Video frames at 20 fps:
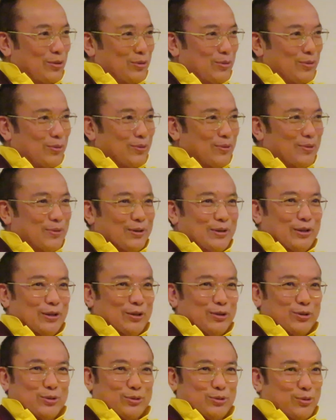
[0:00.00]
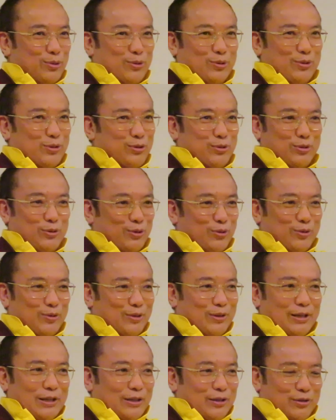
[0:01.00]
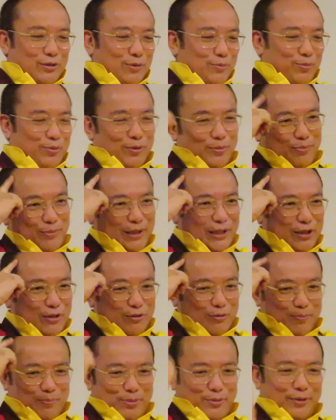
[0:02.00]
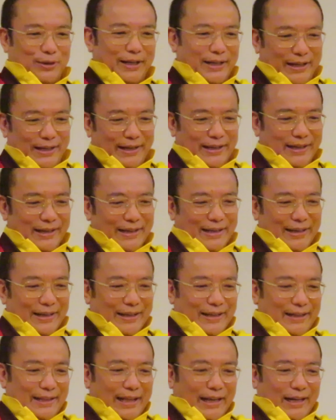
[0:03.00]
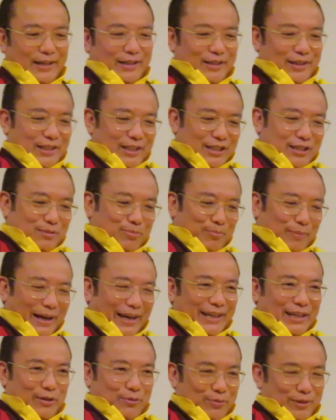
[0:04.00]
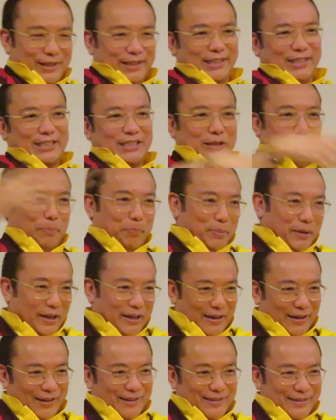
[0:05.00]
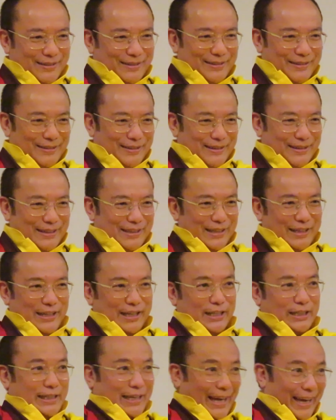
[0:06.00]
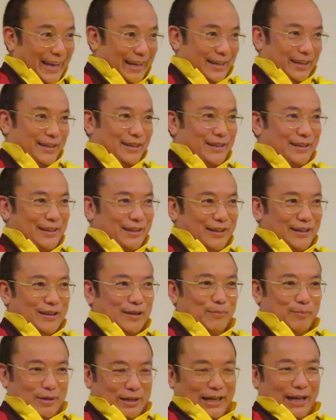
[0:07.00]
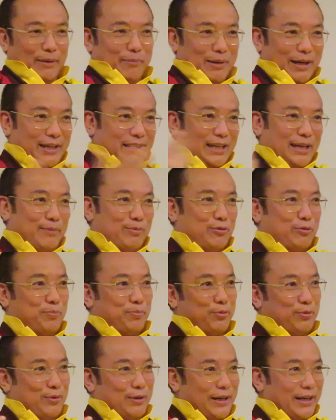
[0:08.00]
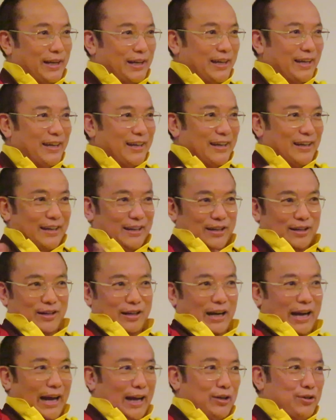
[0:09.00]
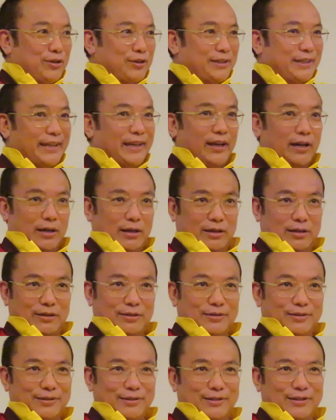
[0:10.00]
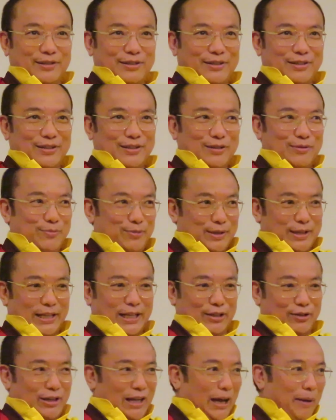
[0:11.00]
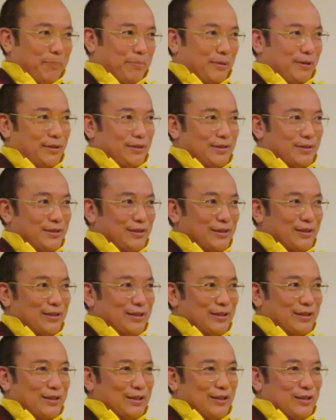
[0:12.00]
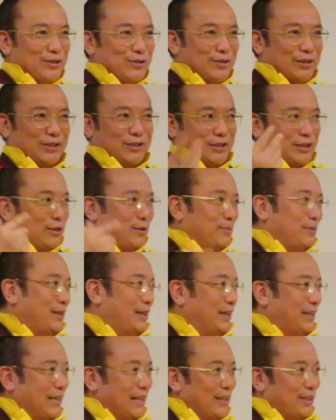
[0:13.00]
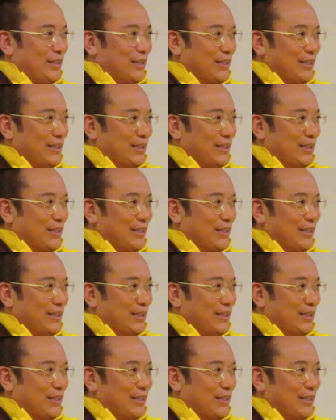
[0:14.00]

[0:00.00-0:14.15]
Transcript: You know, so for me to pray that this mic will disappear, it can, but I might have to pray 100 years for that to happen. So instead of that, I